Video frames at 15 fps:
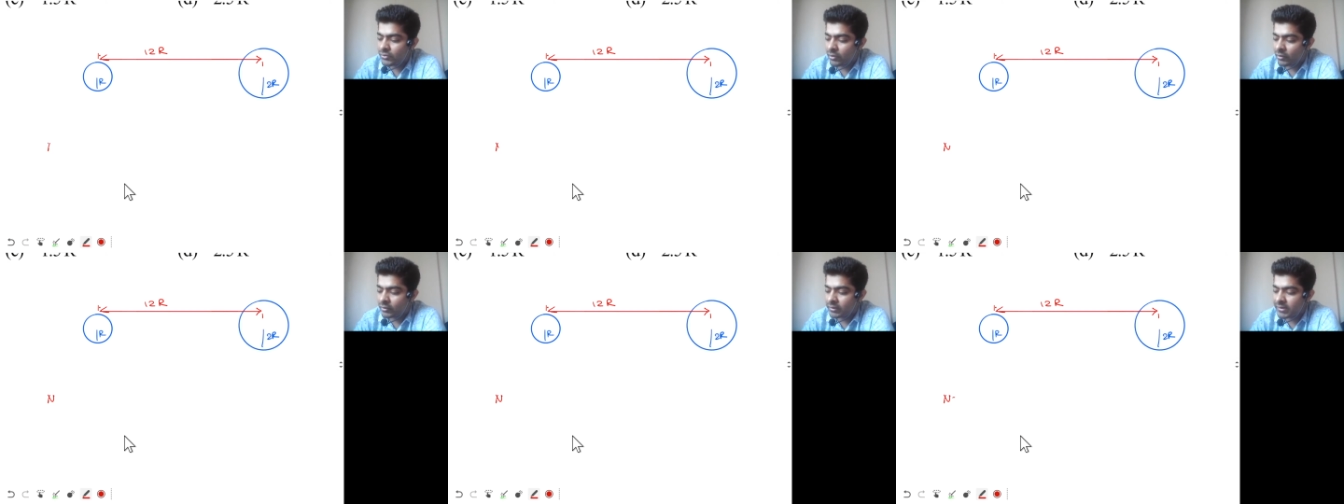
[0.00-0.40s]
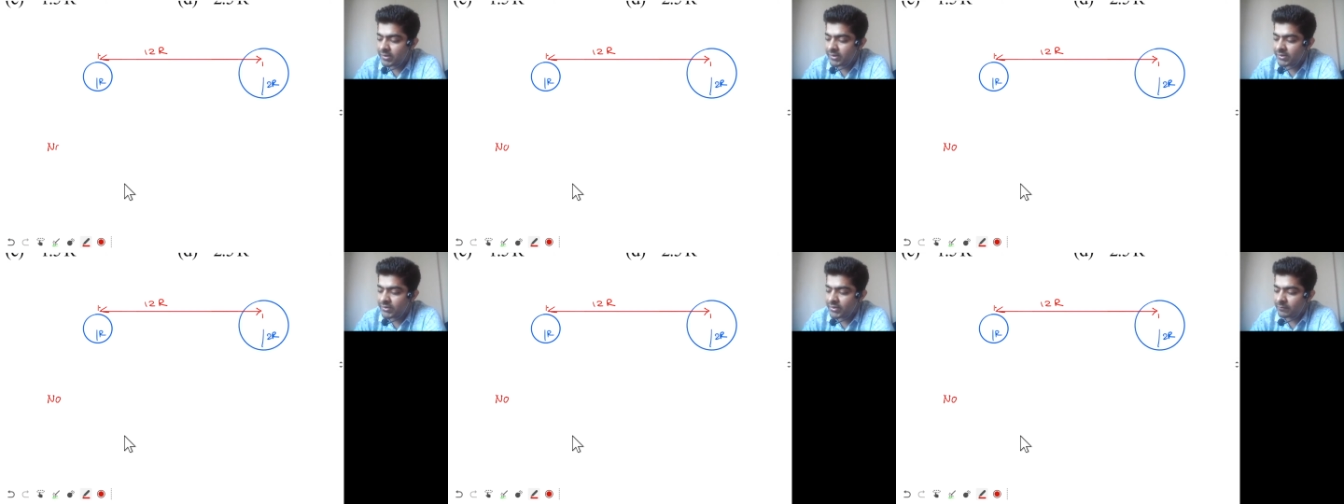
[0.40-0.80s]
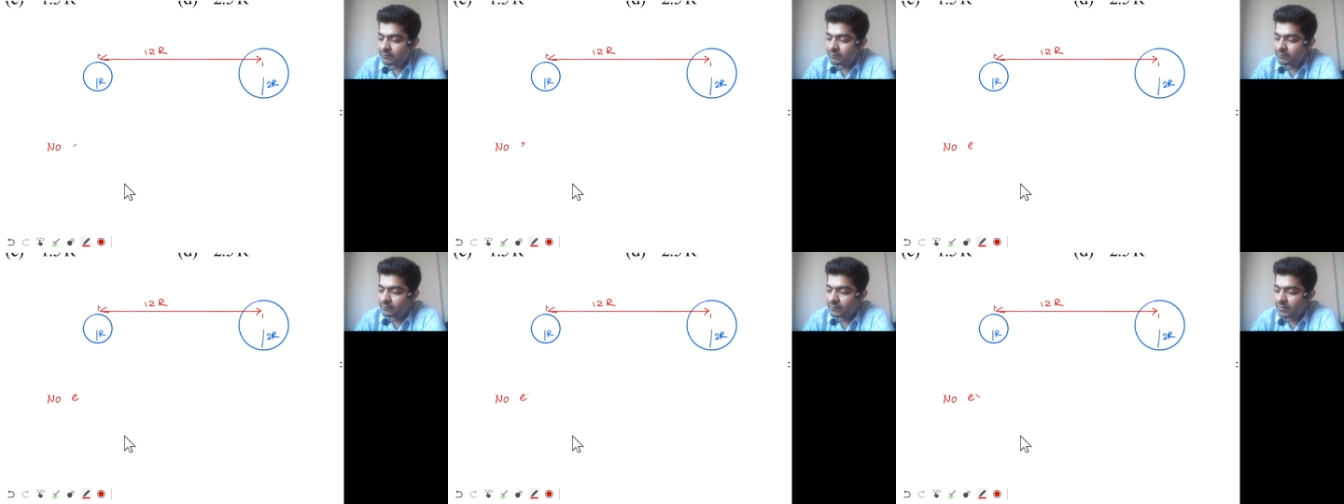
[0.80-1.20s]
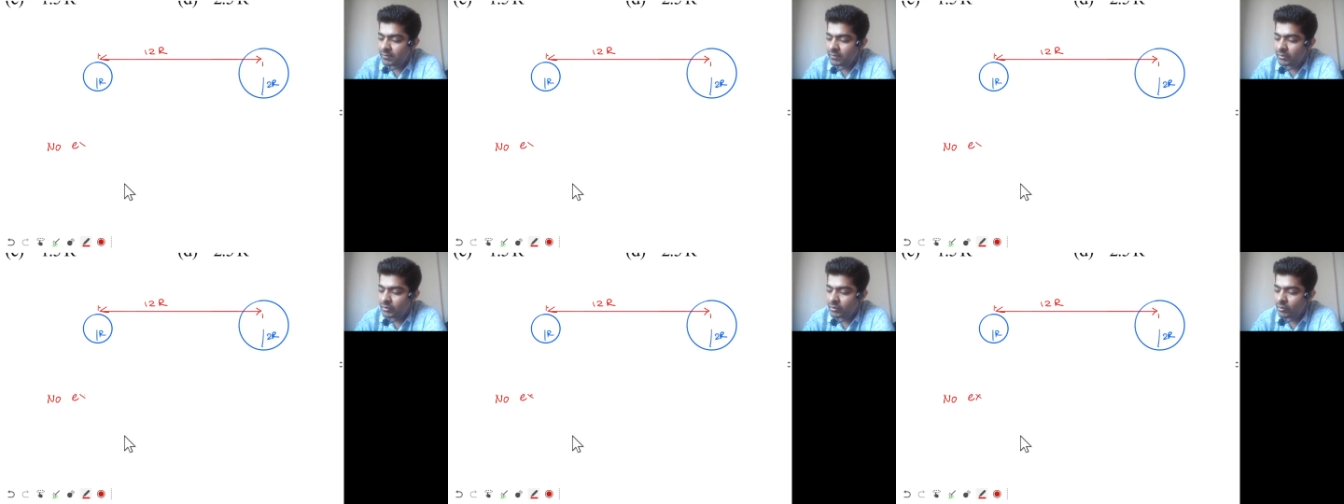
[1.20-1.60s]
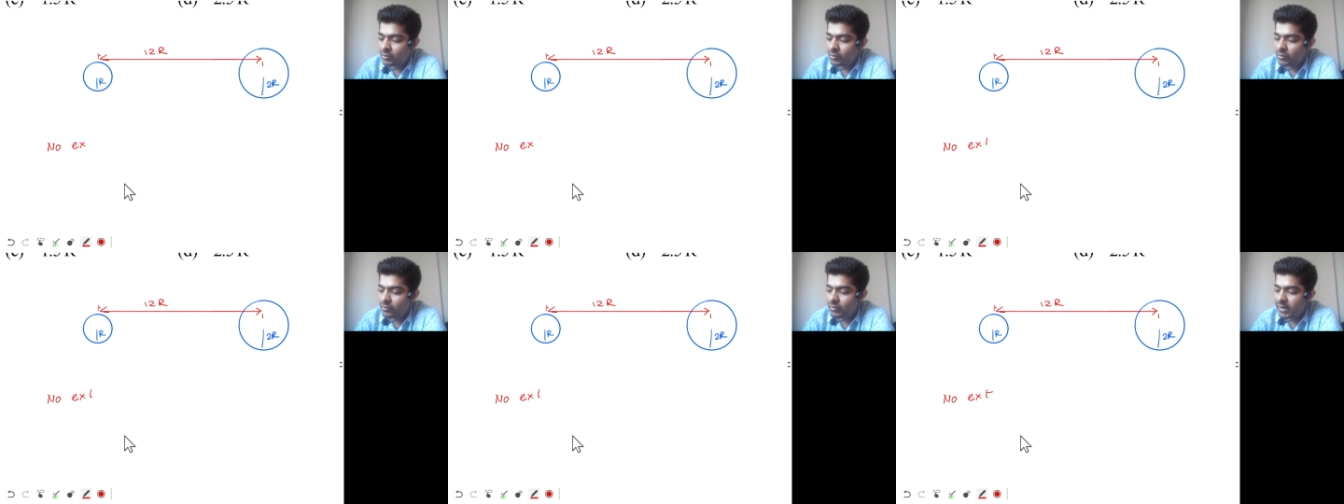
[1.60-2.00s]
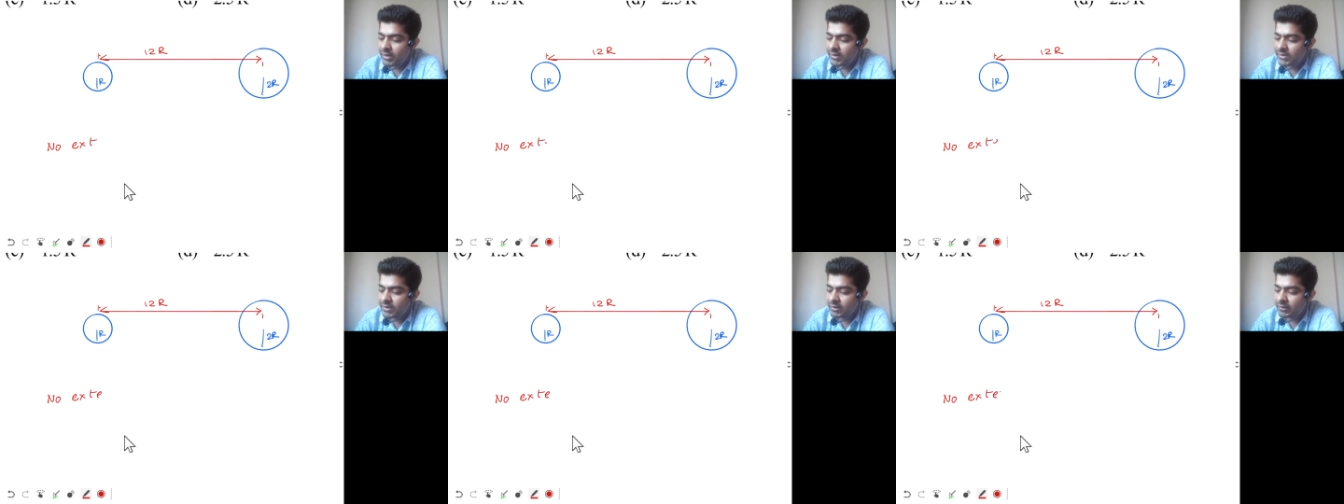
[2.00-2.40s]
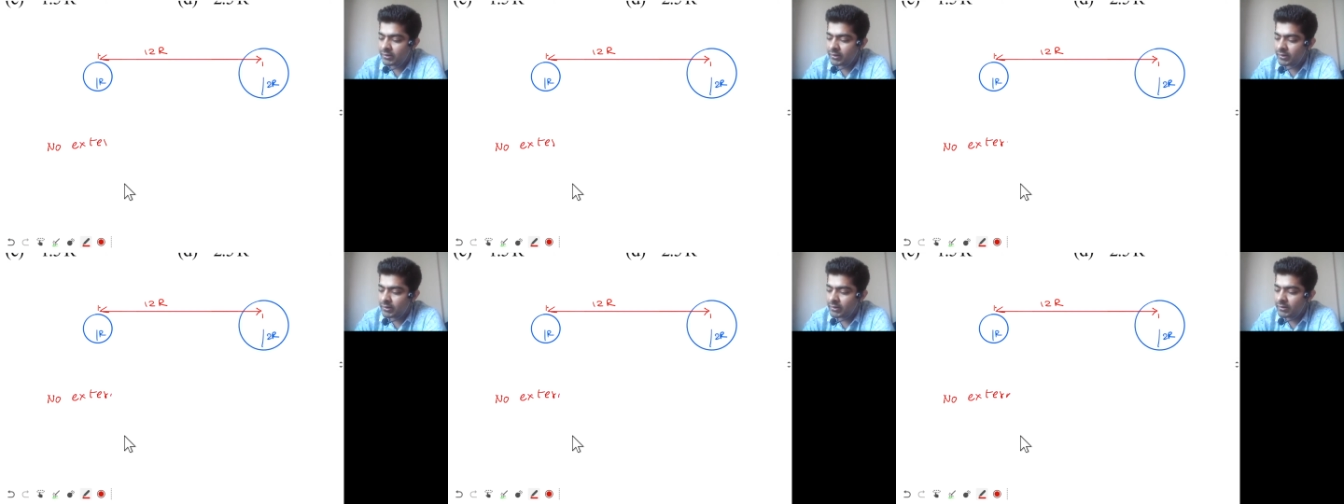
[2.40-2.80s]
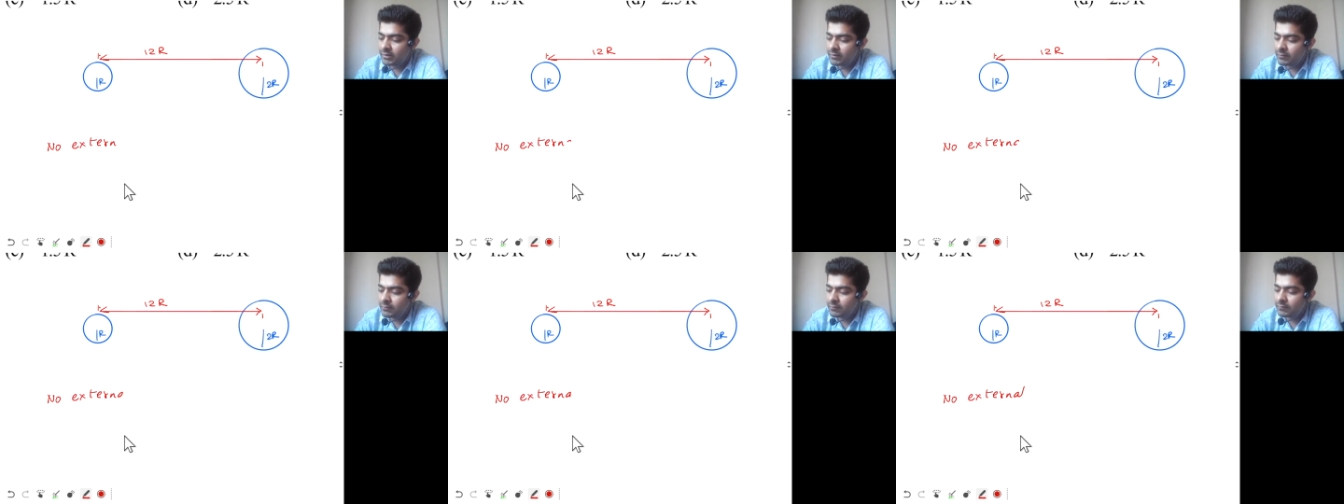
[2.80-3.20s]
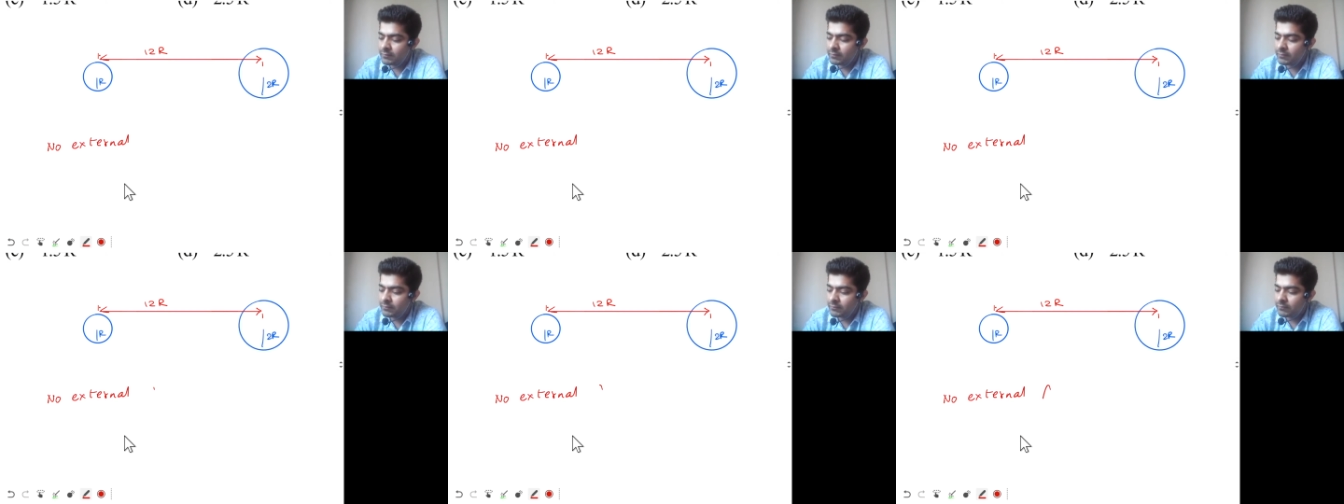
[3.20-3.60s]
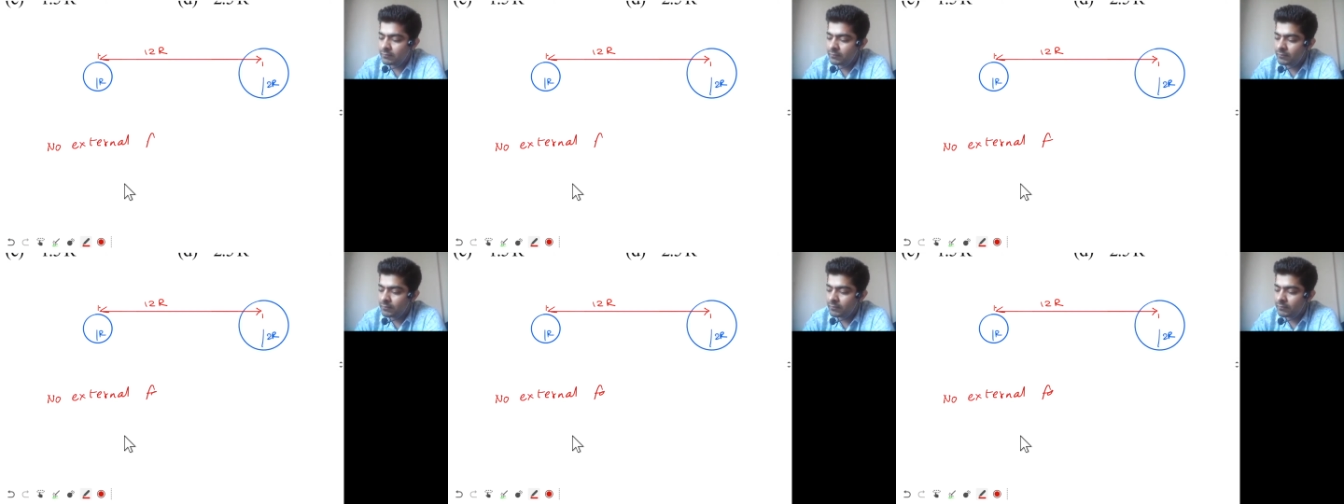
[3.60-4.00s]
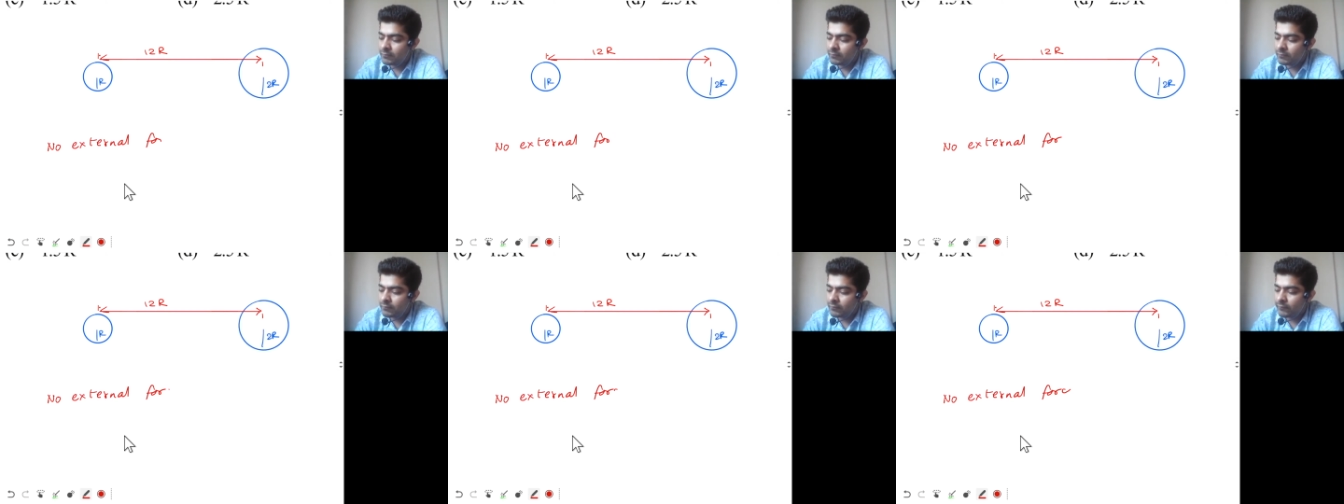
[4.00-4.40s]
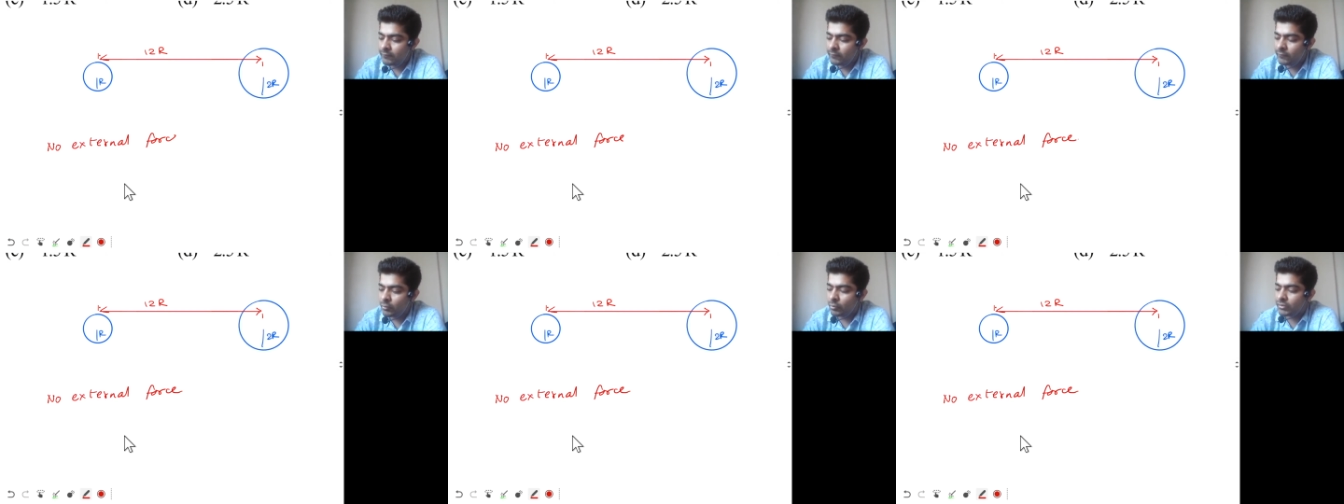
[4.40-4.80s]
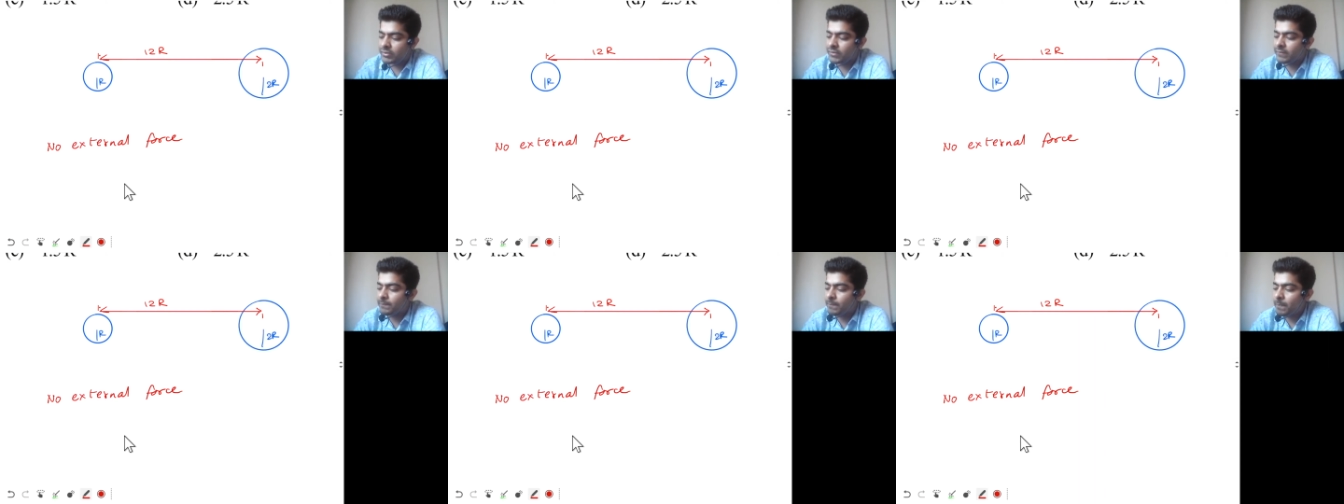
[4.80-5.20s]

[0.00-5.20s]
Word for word: on the system, no external force.